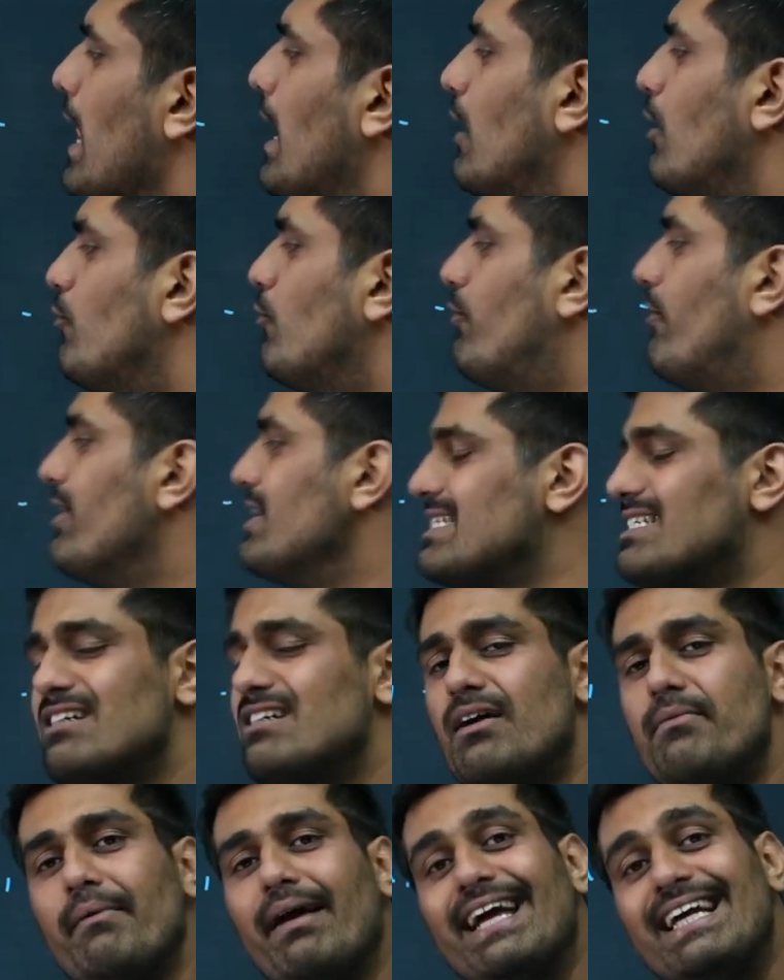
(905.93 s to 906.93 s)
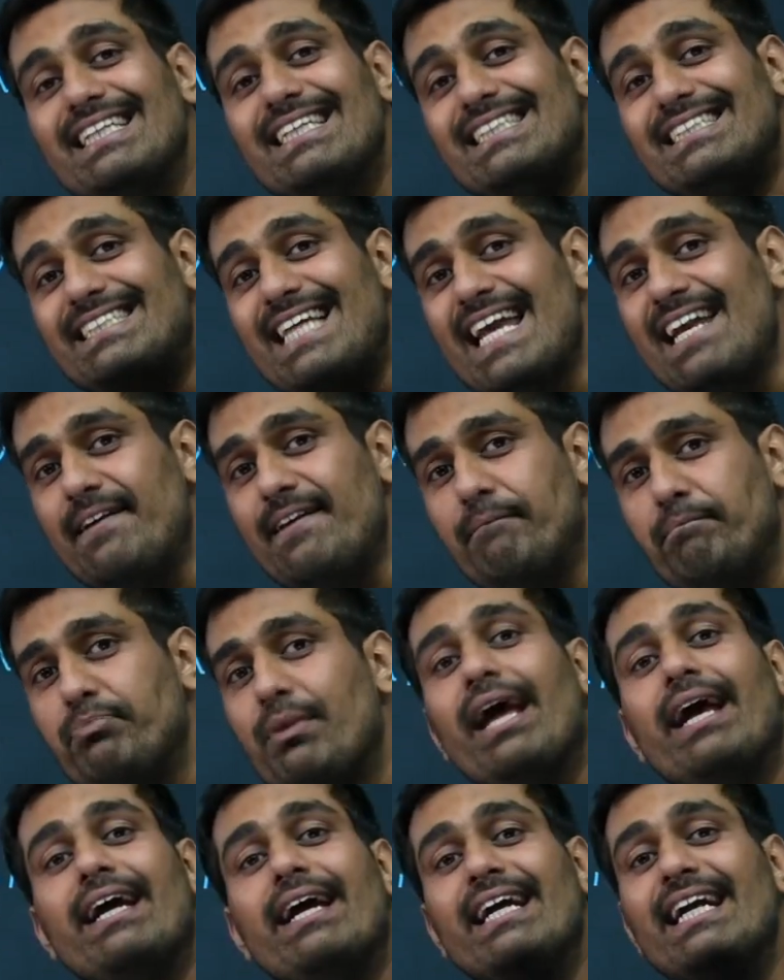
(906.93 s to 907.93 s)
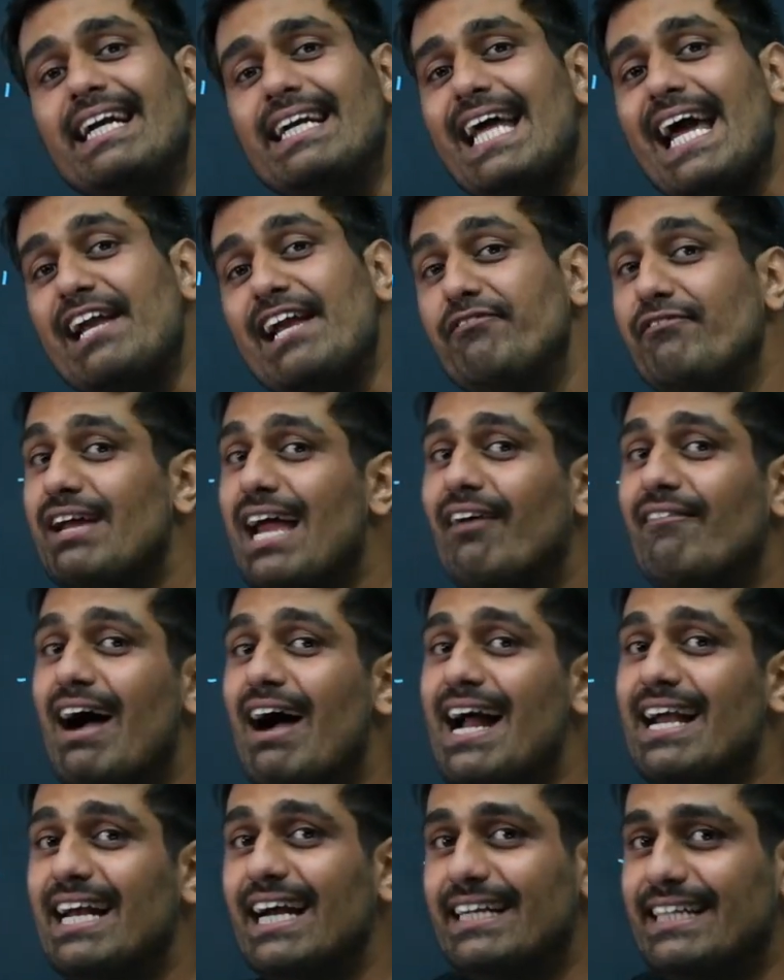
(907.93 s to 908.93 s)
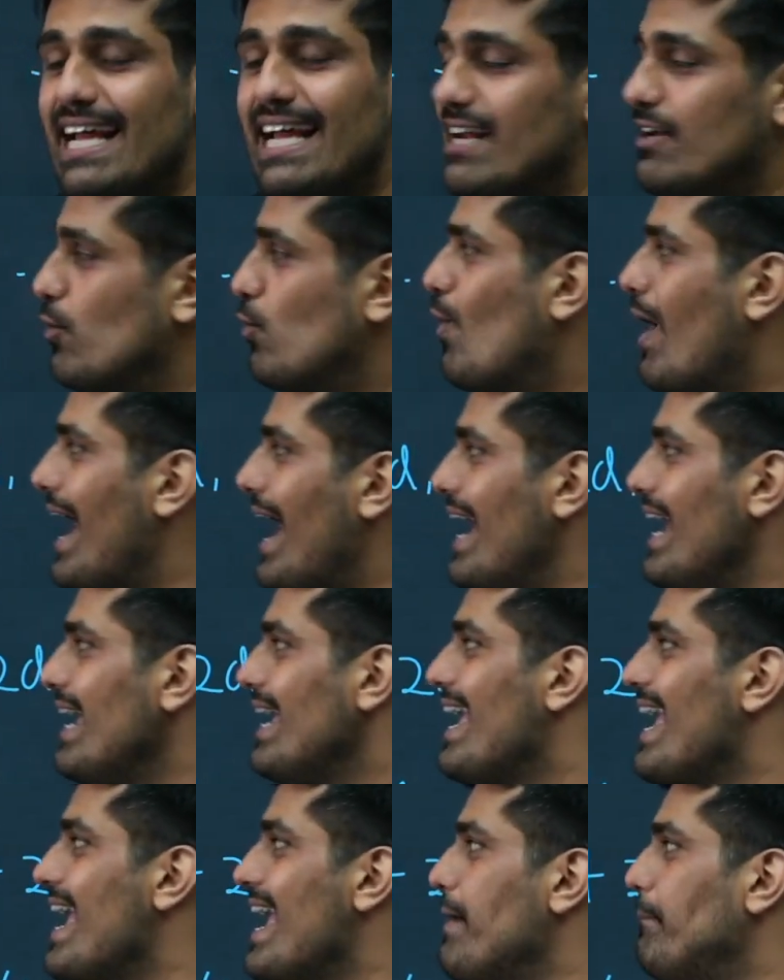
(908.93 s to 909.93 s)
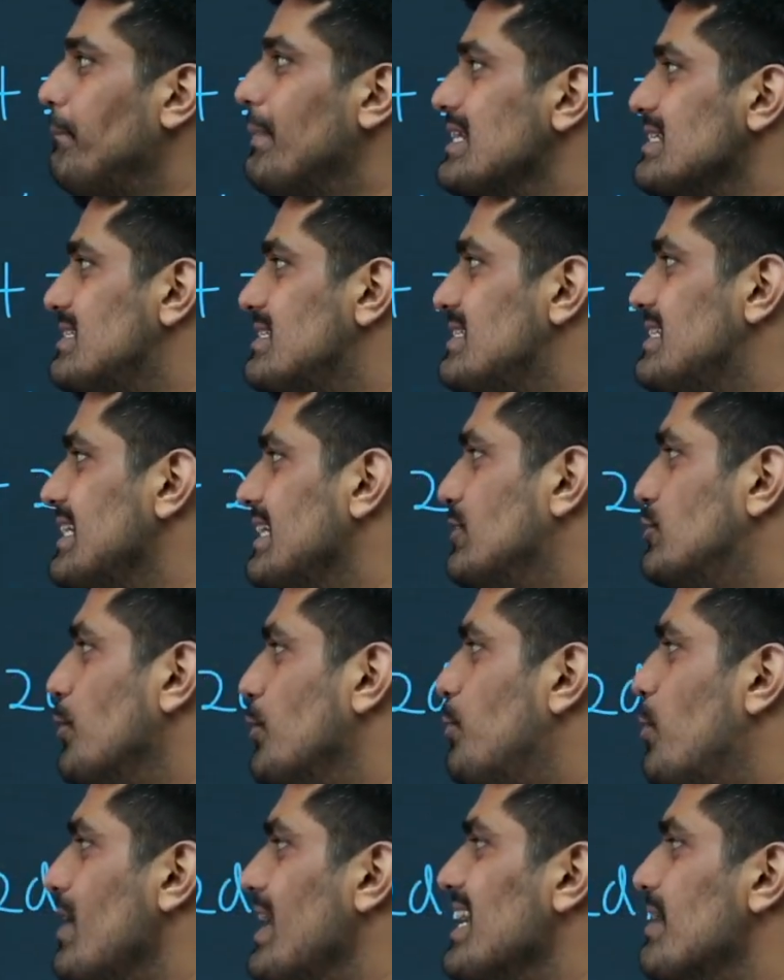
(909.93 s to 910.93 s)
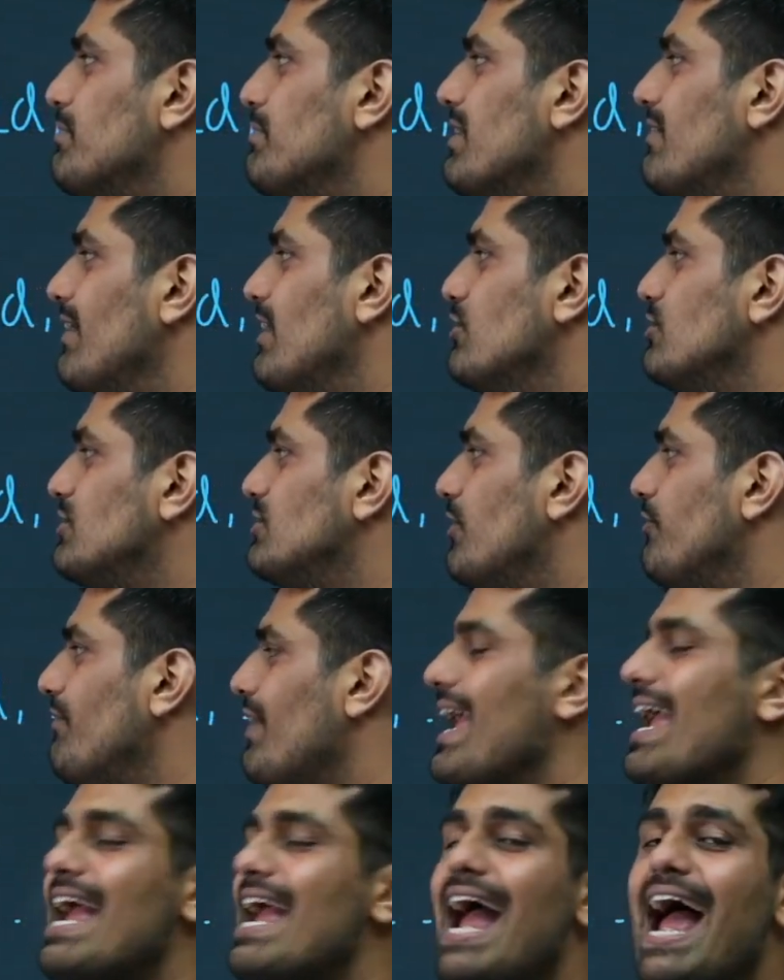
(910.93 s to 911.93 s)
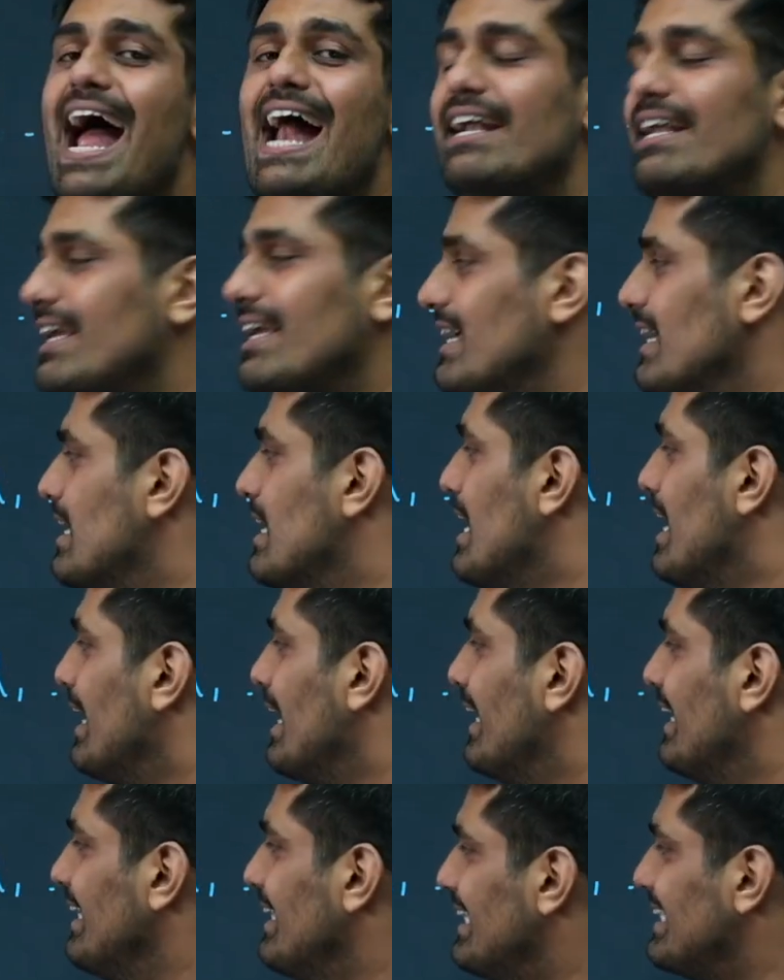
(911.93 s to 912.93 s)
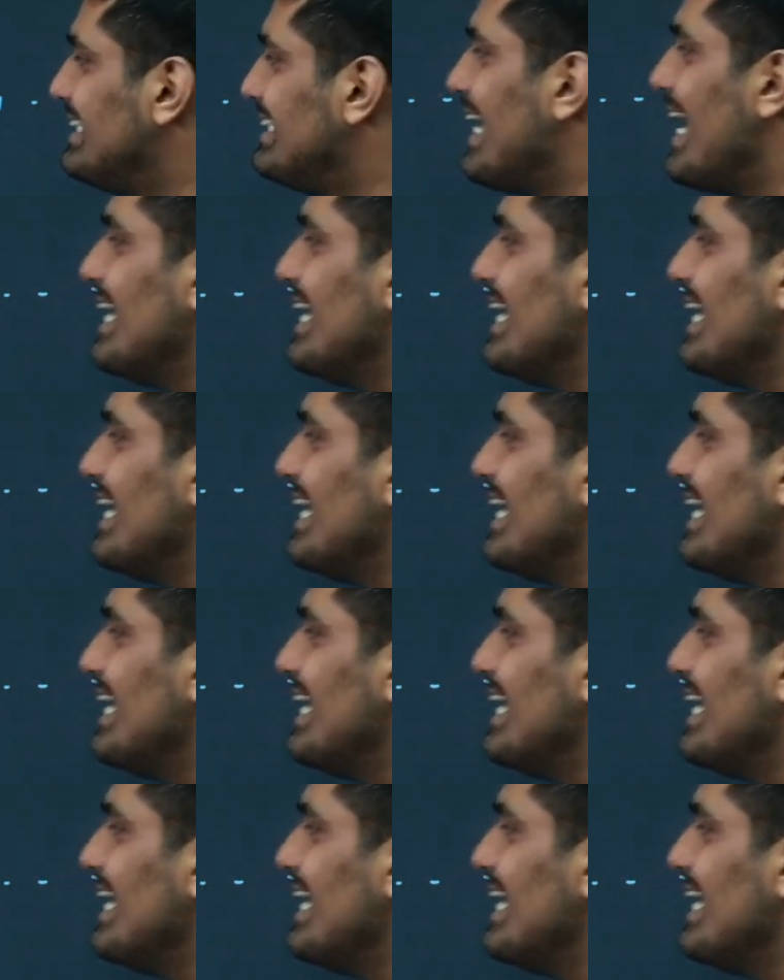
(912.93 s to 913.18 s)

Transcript: First term is 10. In 10 we have added 10. Why? A plus d. So putting up the values of a and d. In this case,